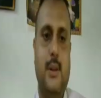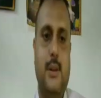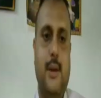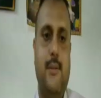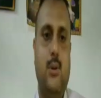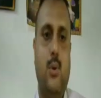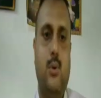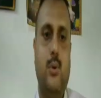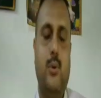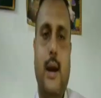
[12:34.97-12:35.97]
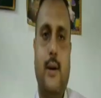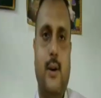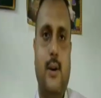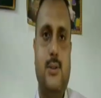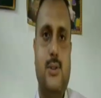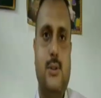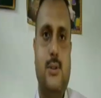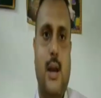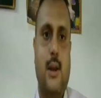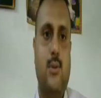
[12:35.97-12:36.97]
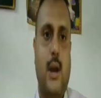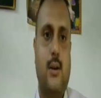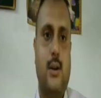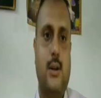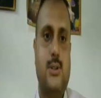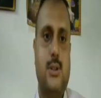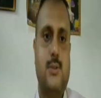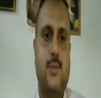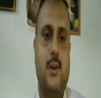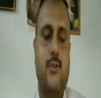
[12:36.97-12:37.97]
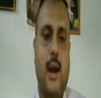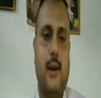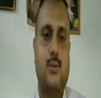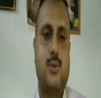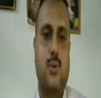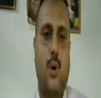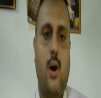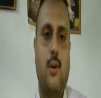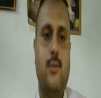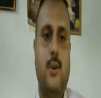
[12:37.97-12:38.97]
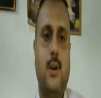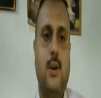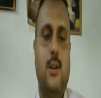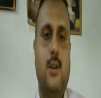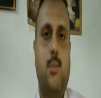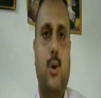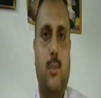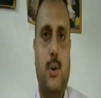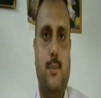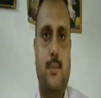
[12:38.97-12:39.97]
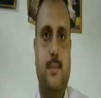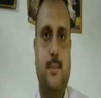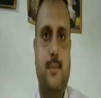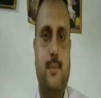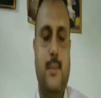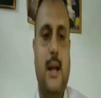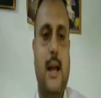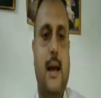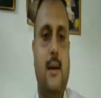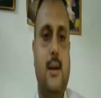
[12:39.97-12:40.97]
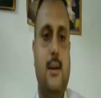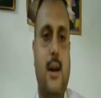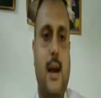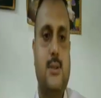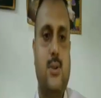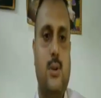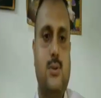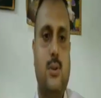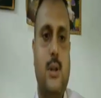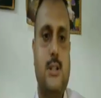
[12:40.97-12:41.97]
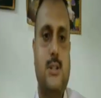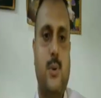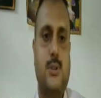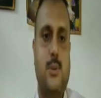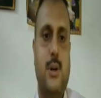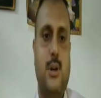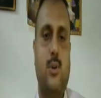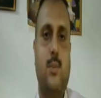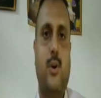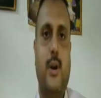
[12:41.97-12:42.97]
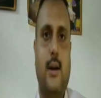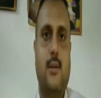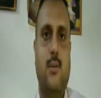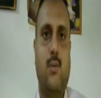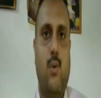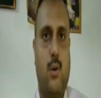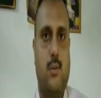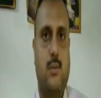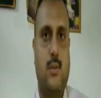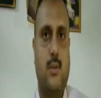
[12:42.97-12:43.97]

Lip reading: they will go to United Nations, and United Nations will try to solve the problem. And it has also the responsibility to protect war.